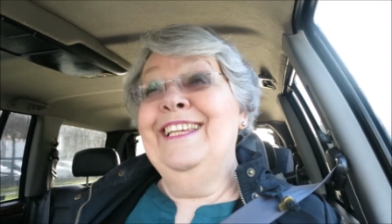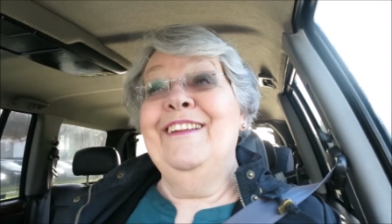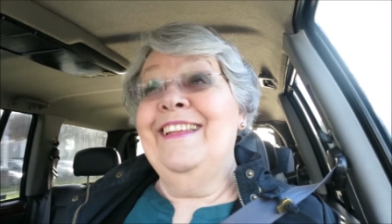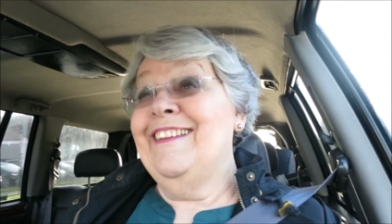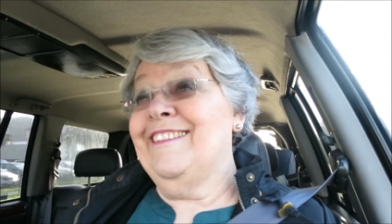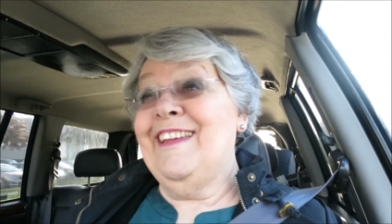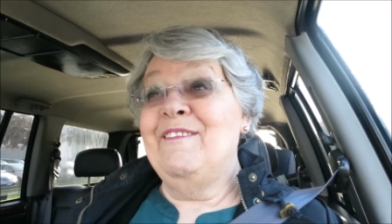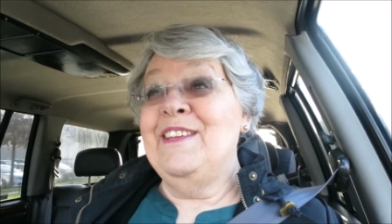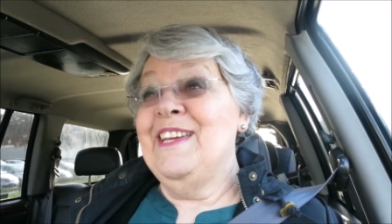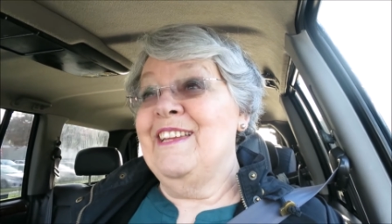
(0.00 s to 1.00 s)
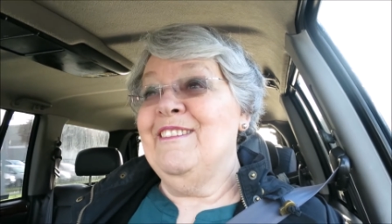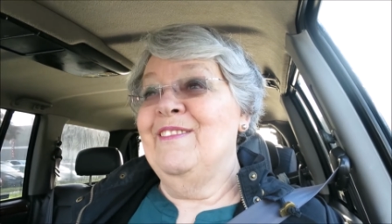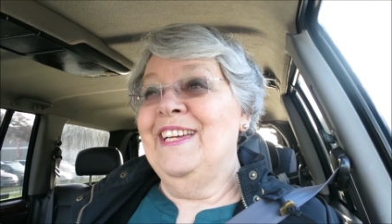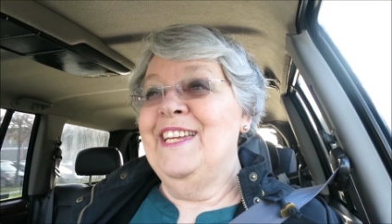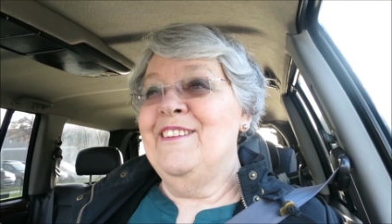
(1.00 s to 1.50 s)
you'll understand when you get to
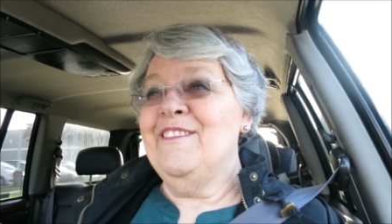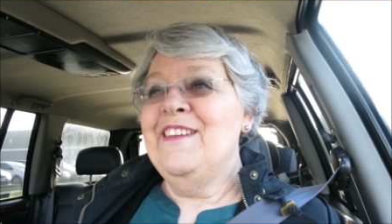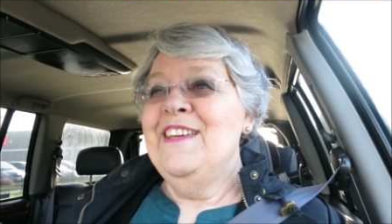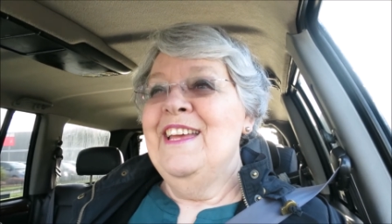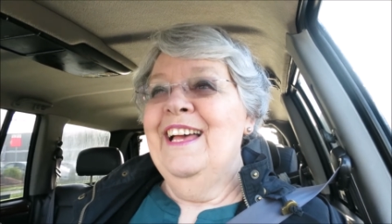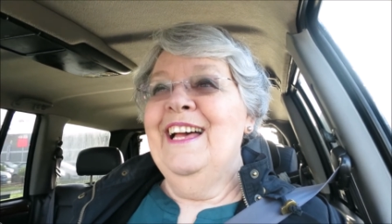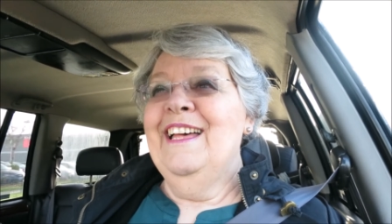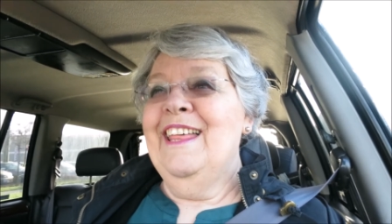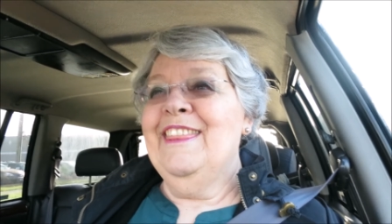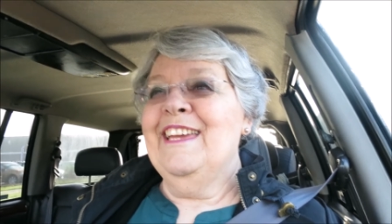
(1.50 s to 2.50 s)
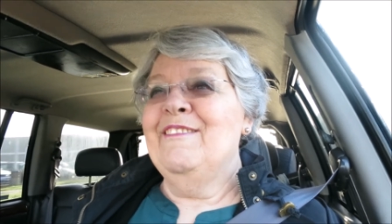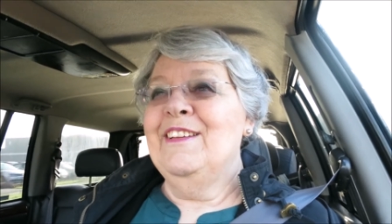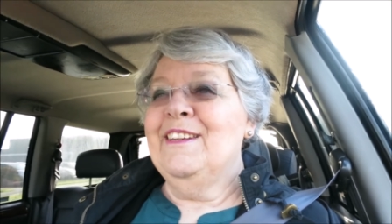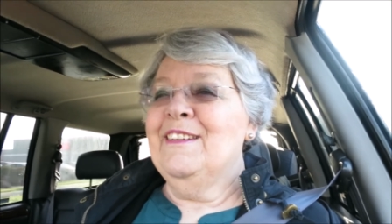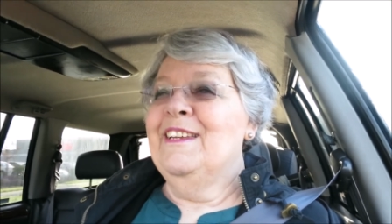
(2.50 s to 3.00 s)
my age uh, I'll think of
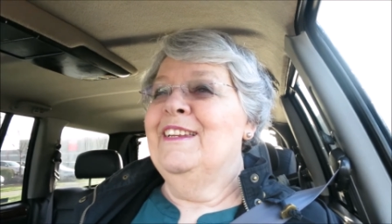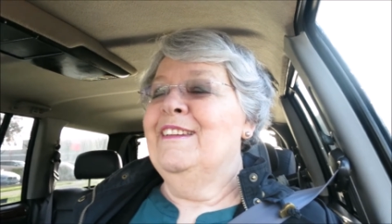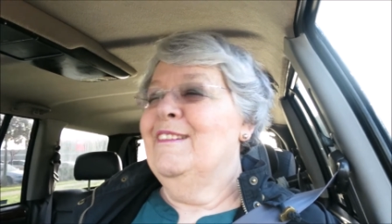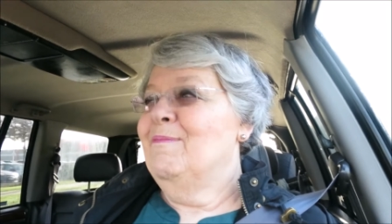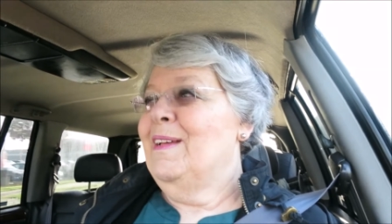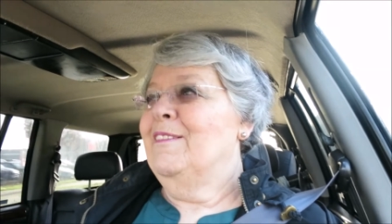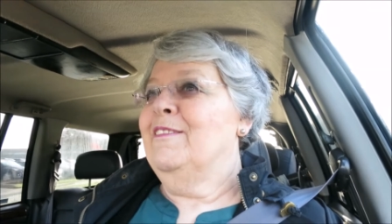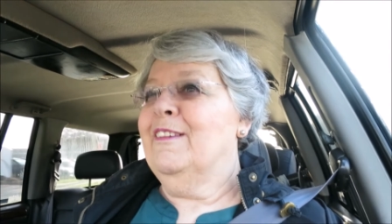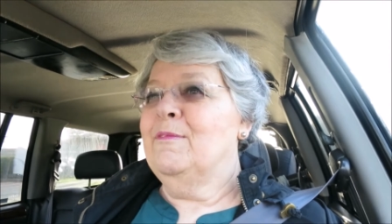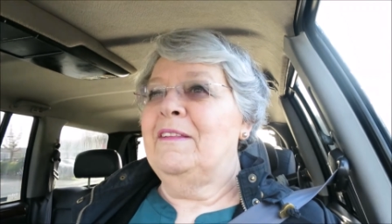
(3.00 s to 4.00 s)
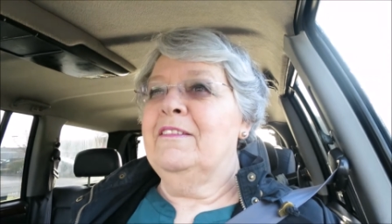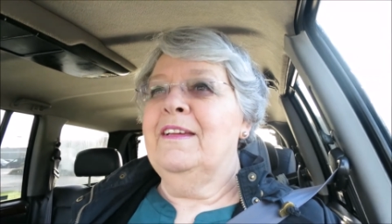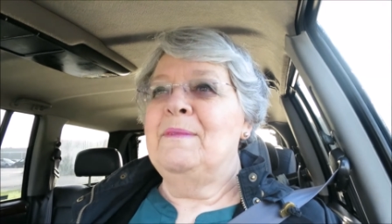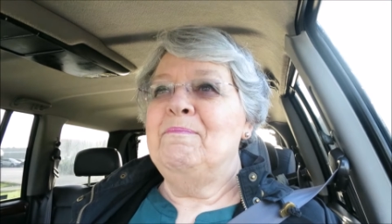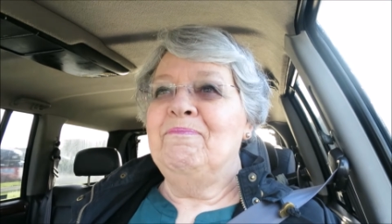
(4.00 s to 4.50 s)
it in about six months
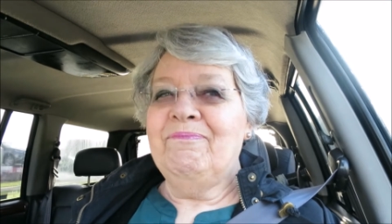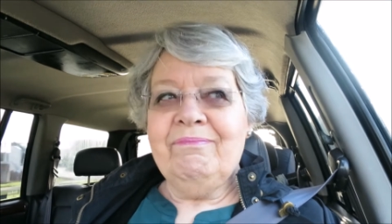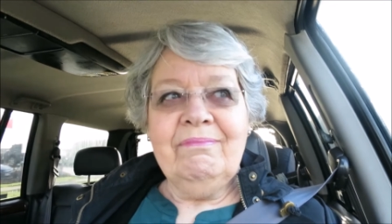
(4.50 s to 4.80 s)
time